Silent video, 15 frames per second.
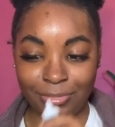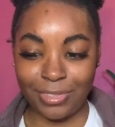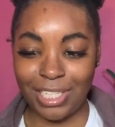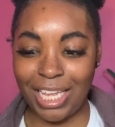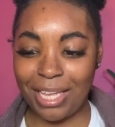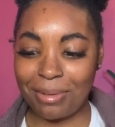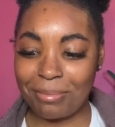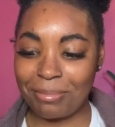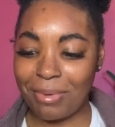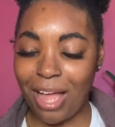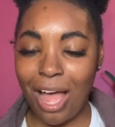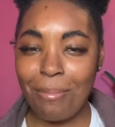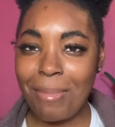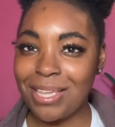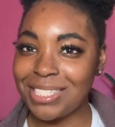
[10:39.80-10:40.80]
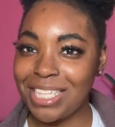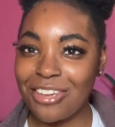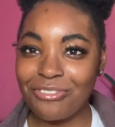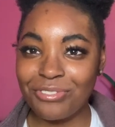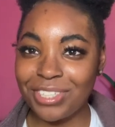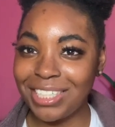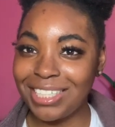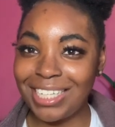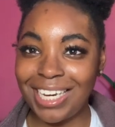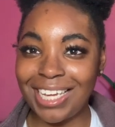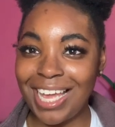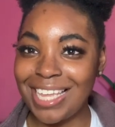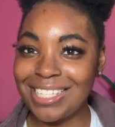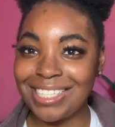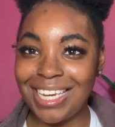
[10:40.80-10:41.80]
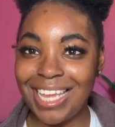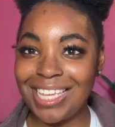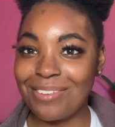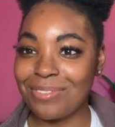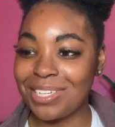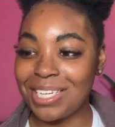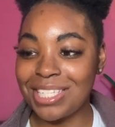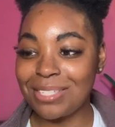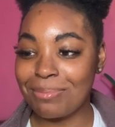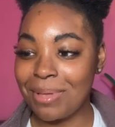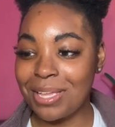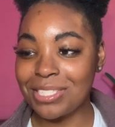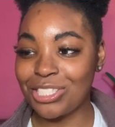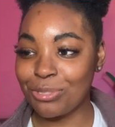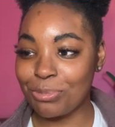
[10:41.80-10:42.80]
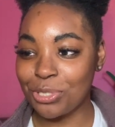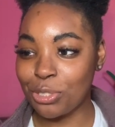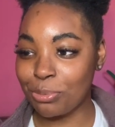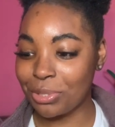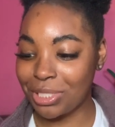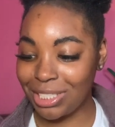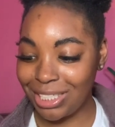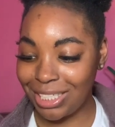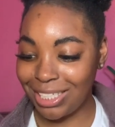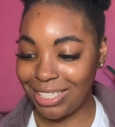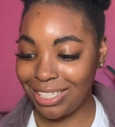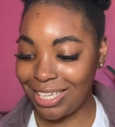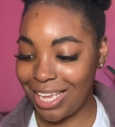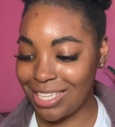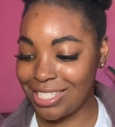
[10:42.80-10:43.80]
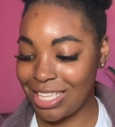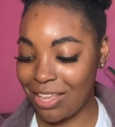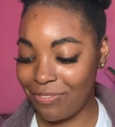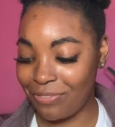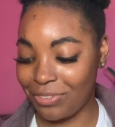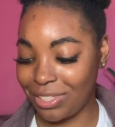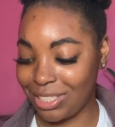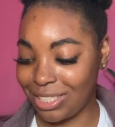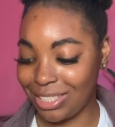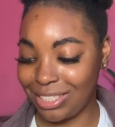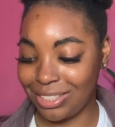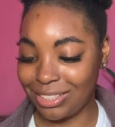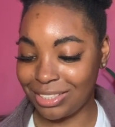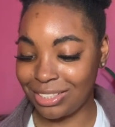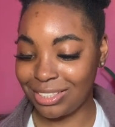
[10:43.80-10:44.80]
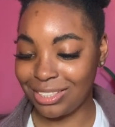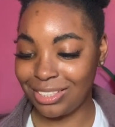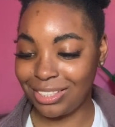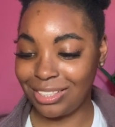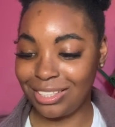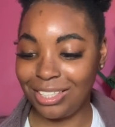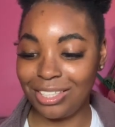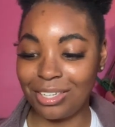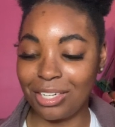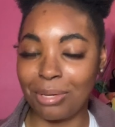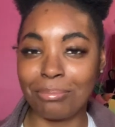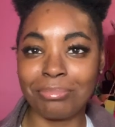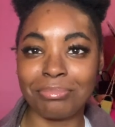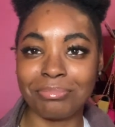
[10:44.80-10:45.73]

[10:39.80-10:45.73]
Like, all my stuff really that I got today really smells super, super good. Except for the, you know,